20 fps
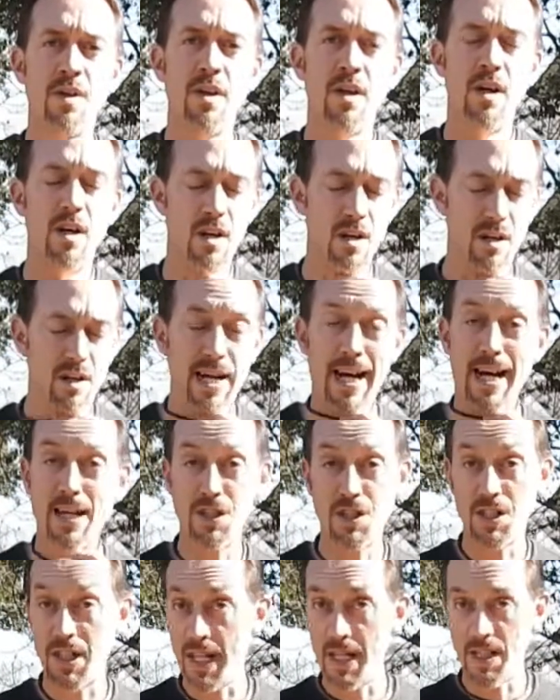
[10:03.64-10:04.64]

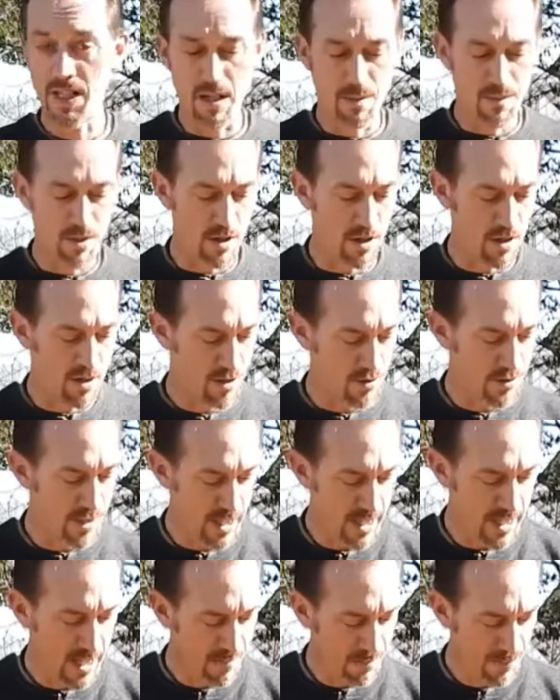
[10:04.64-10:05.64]
hatchets and tomahawks,
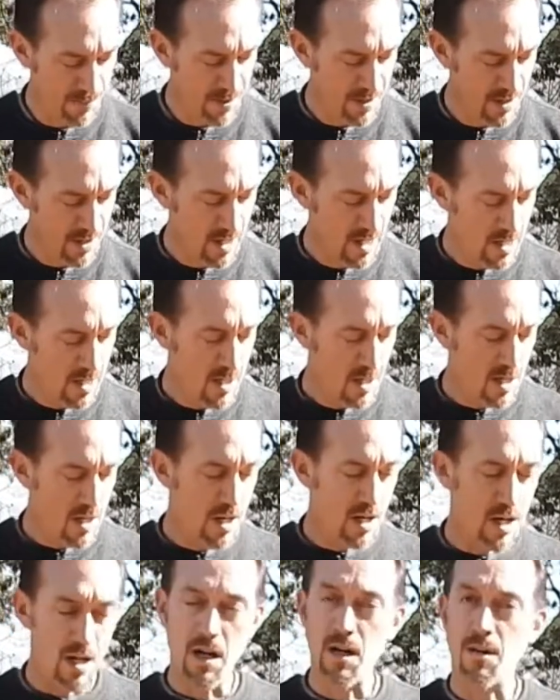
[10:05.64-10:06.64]
really.
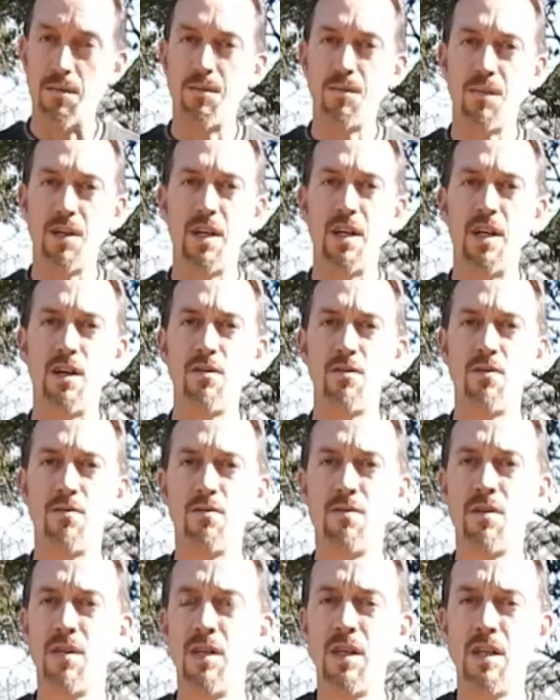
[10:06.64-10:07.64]
You know,
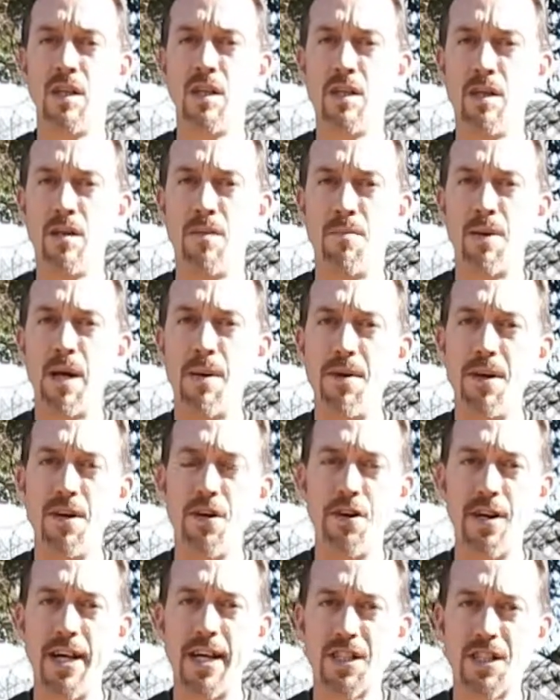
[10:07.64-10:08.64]
maybe at
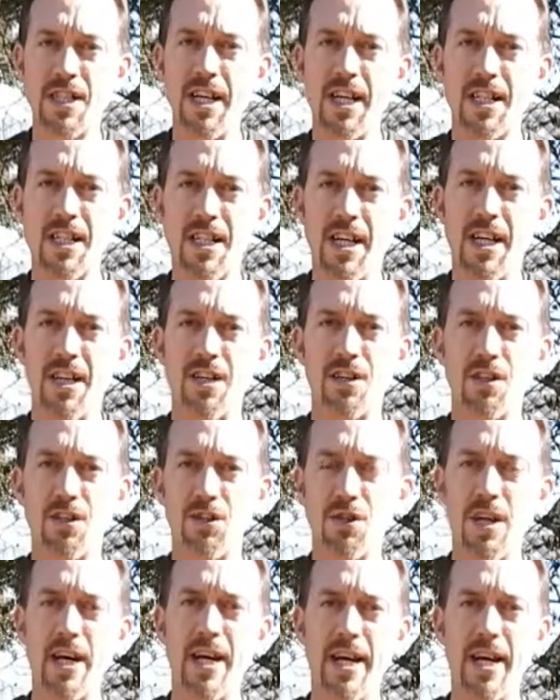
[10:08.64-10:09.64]
your next get-together,
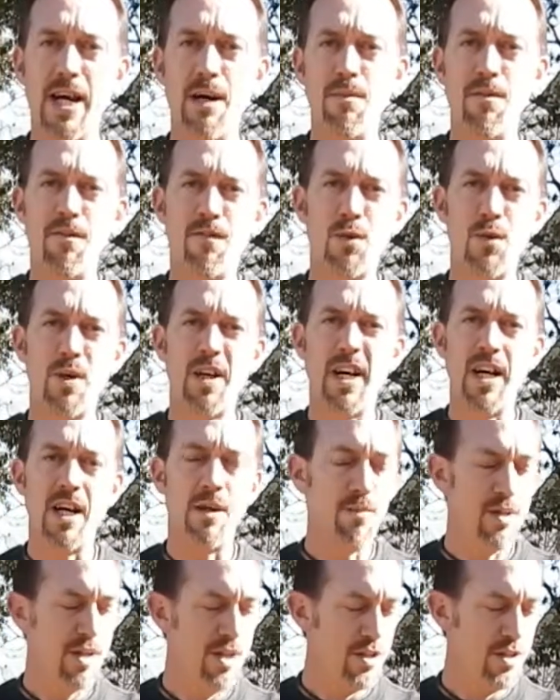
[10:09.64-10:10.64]
try it out
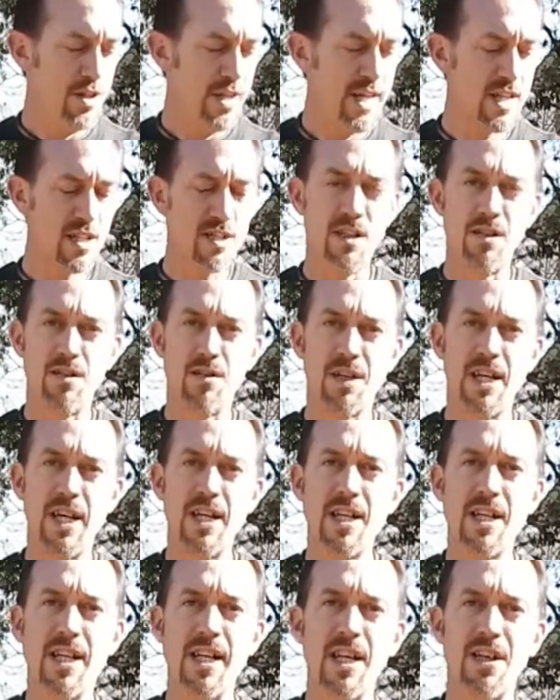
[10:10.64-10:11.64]
beforehand, but at your next little
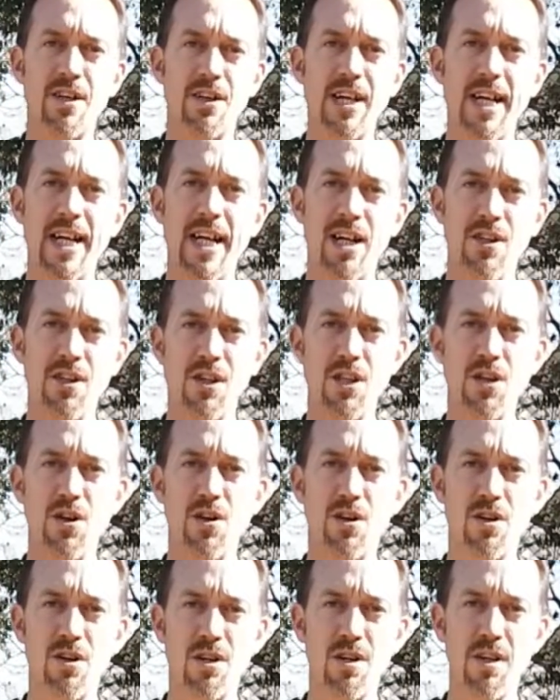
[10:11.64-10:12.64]
get-together, get out in the
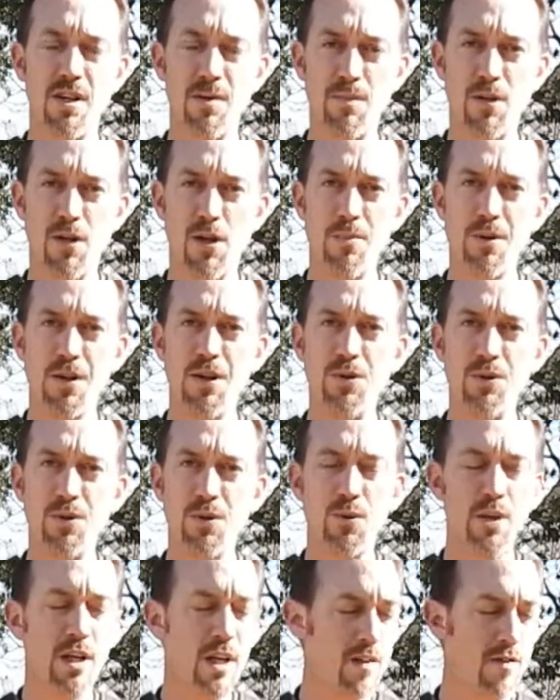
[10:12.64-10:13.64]
yard at a barbecue
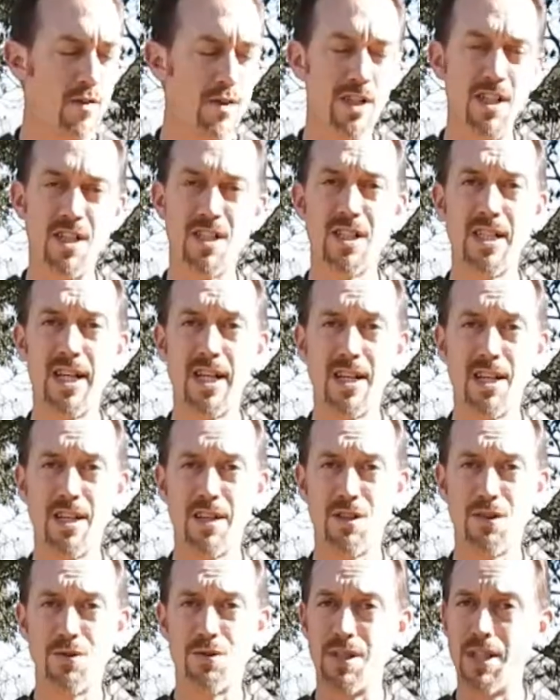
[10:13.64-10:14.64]
or whatever, and instead of
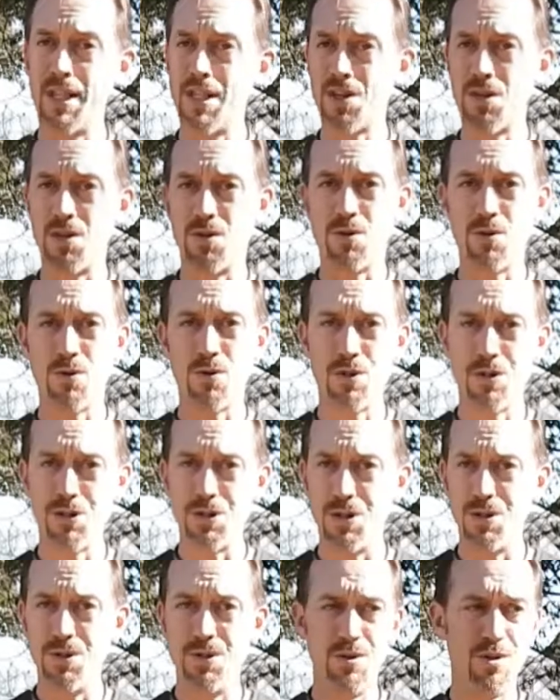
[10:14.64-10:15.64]
the traditional
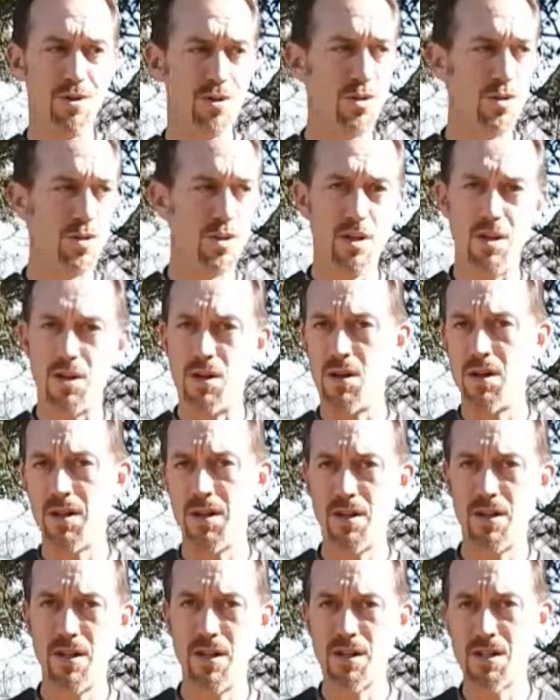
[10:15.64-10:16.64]
horseshoes or lawn
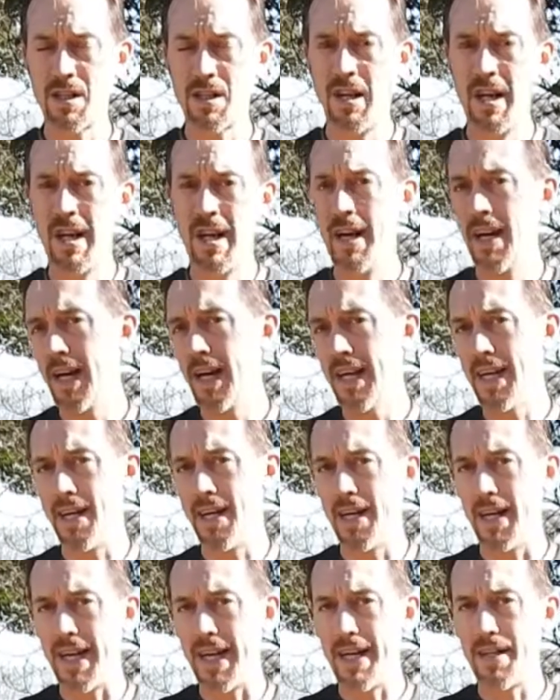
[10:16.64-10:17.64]
darts, hey,
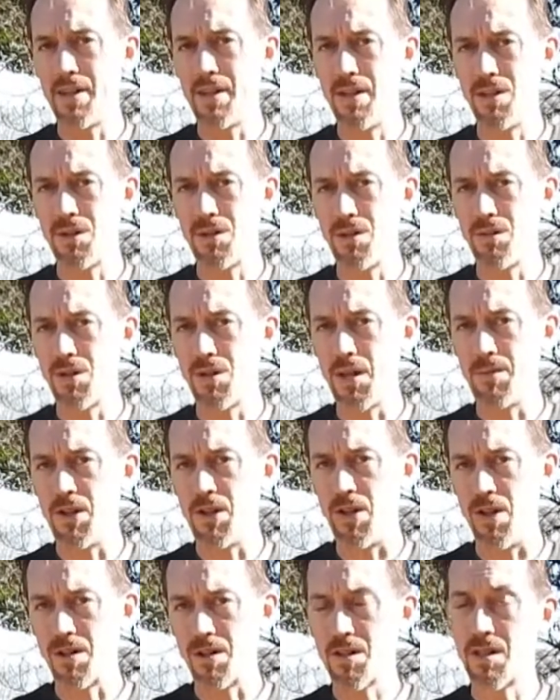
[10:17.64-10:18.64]
get out there and throw
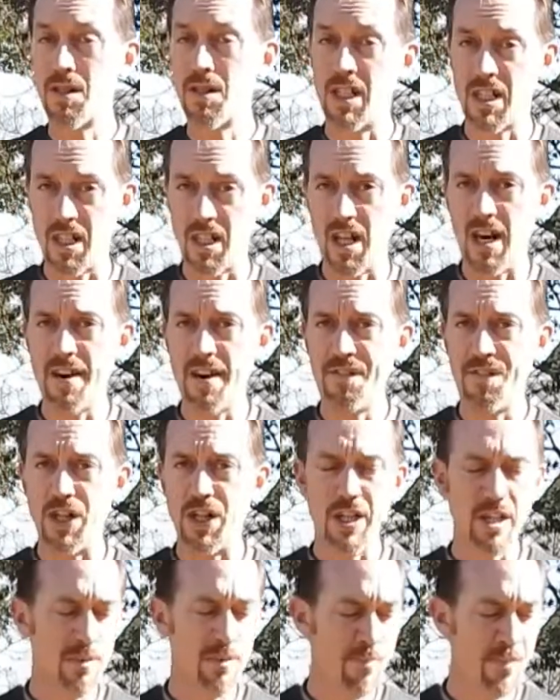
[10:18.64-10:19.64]
tomahawks. It's a lot of
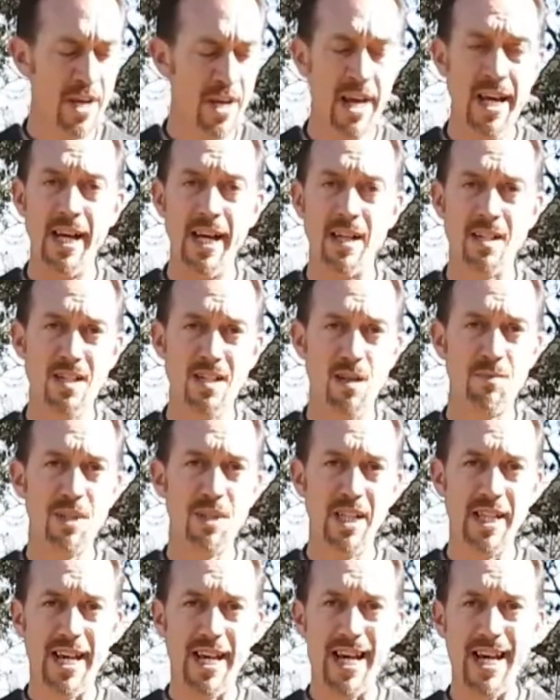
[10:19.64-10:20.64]
fun. It's
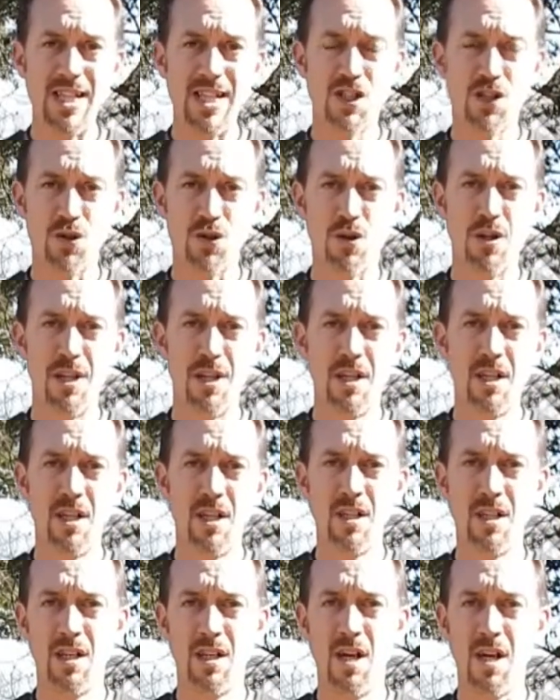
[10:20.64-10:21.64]
something that I started
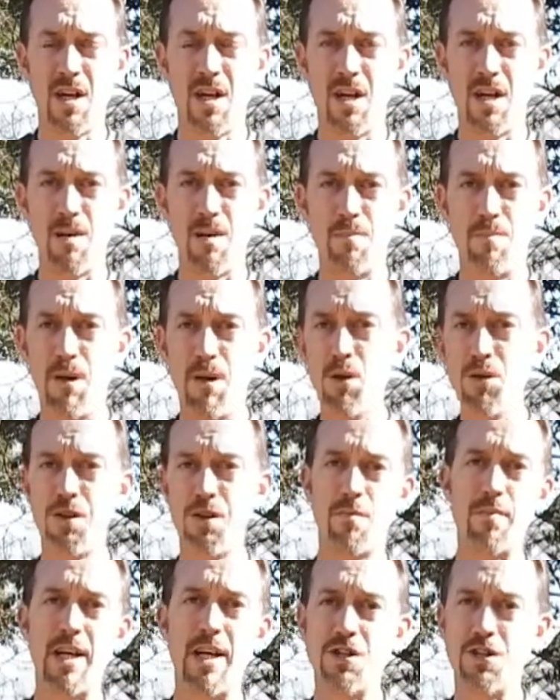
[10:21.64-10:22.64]
both
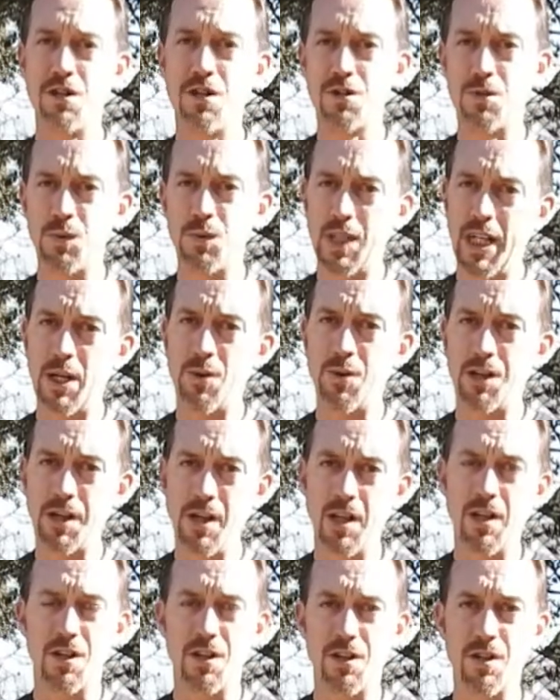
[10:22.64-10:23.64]
of my children when they were
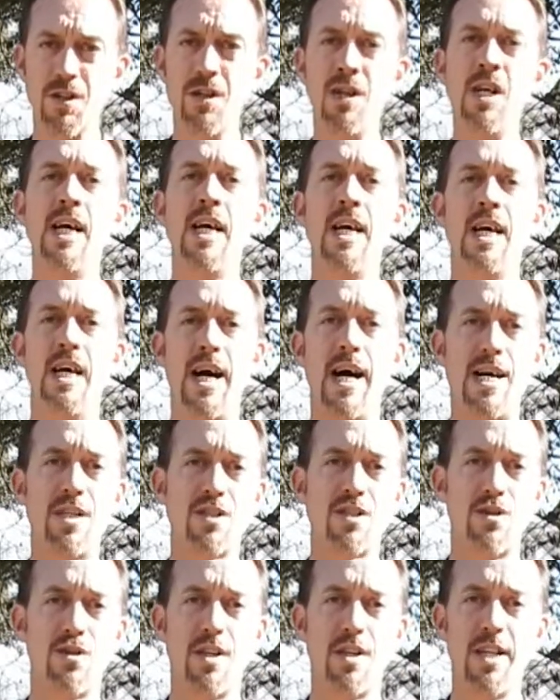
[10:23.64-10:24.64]
younger. I
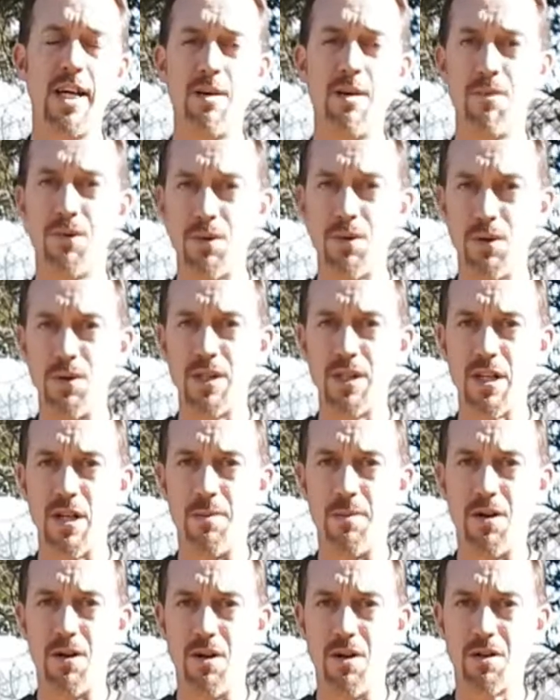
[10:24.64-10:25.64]
started them throwing
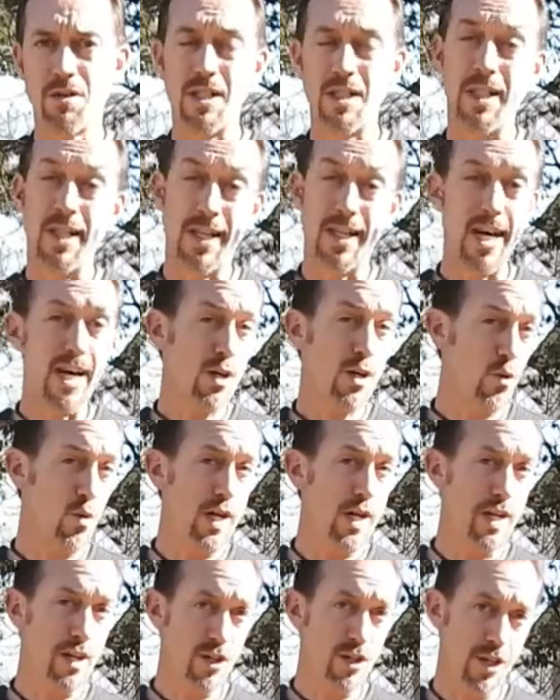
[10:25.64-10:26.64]
tomahawks, and they got
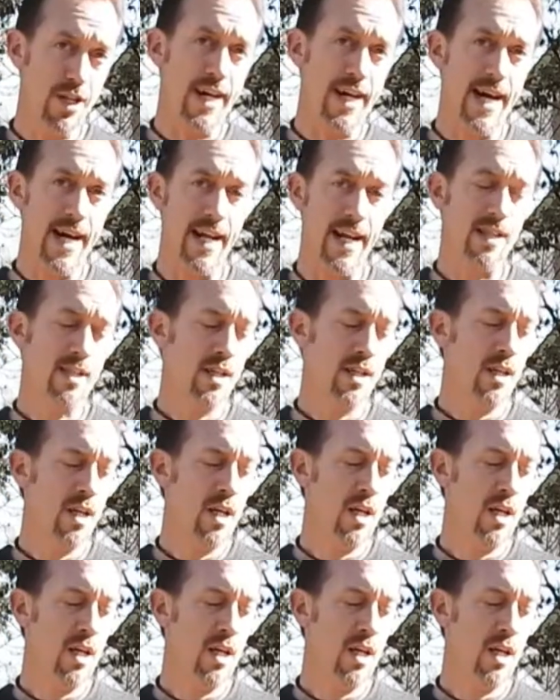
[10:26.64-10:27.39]
quite good at it.